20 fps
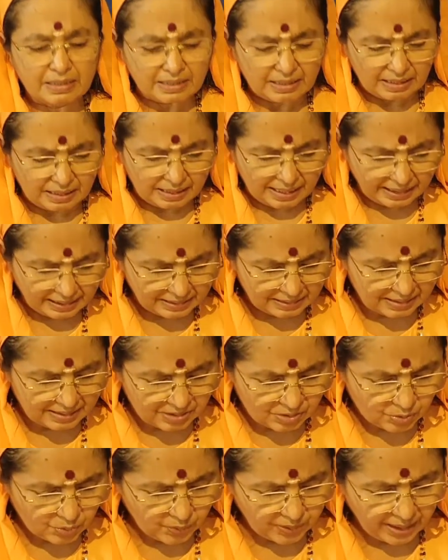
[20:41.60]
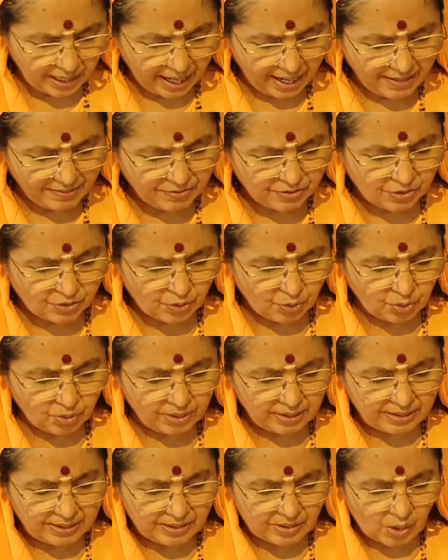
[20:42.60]
Like this, we have
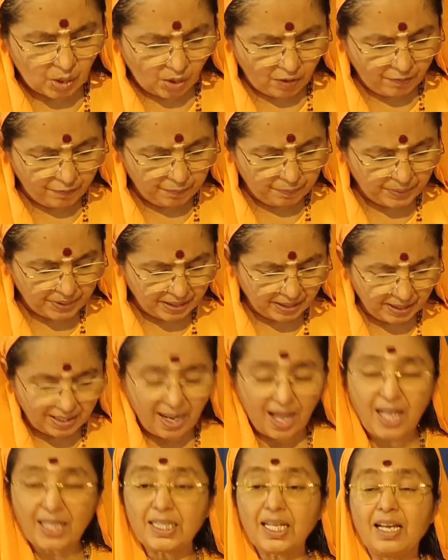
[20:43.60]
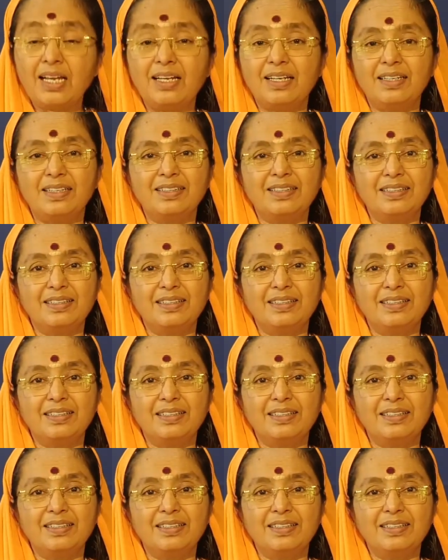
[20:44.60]
stories of Prahlada.